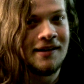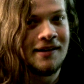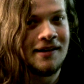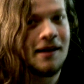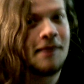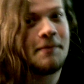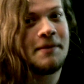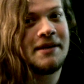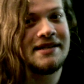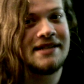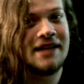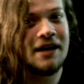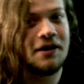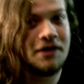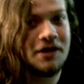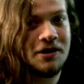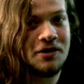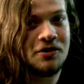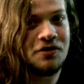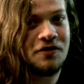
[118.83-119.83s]
Let me tell
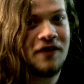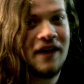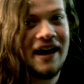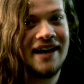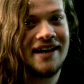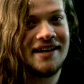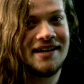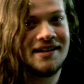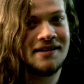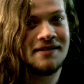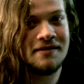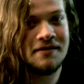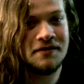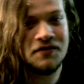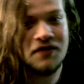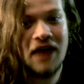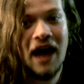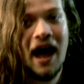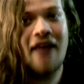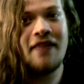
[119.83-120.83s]
you, if I hadn't
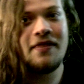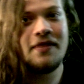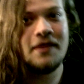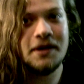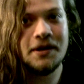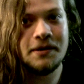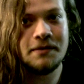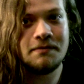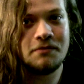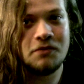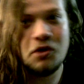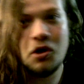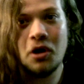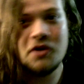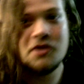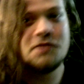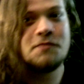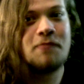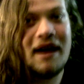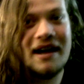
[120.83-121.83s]
have gotten the
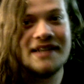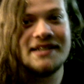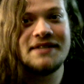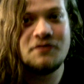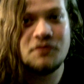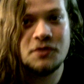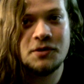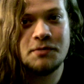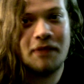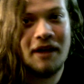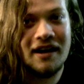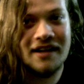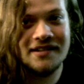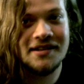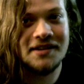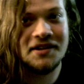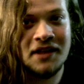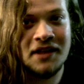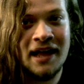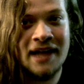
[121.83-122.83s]
large positive
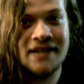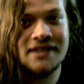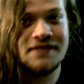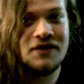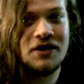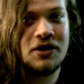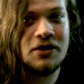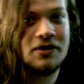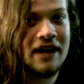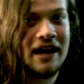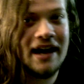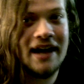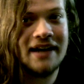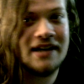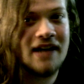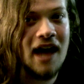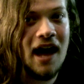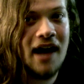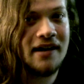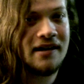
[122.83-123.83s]
response last video that I
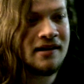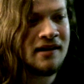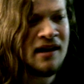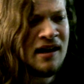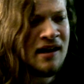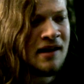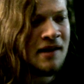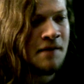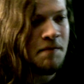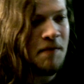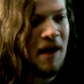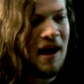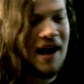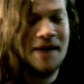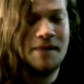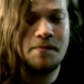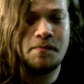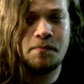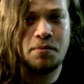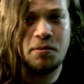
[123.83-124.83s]
had gotten,
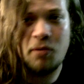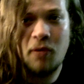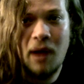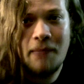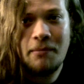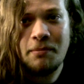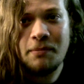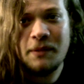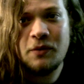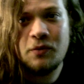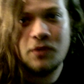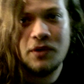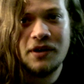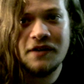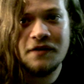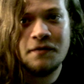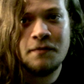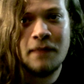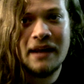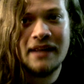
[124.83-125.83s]
I probably
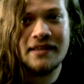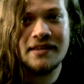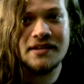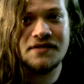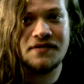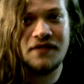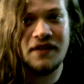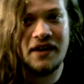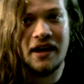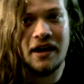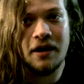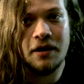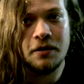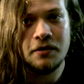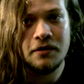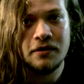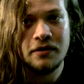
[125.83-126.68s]
wouldn't have made this video.